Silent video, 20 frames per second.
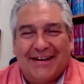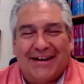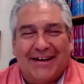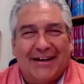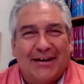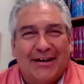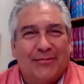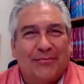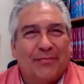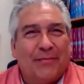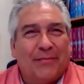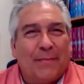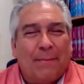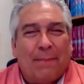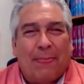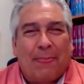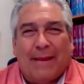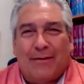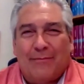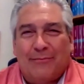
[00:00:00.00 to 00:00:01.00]

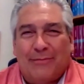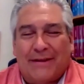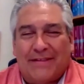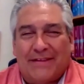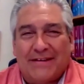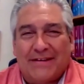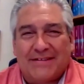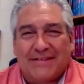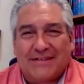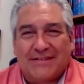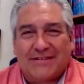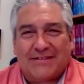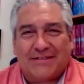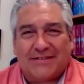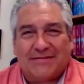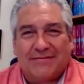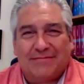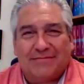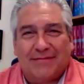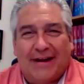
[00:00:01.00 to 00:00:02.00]
but this
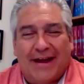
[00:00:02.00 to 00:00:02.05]
is,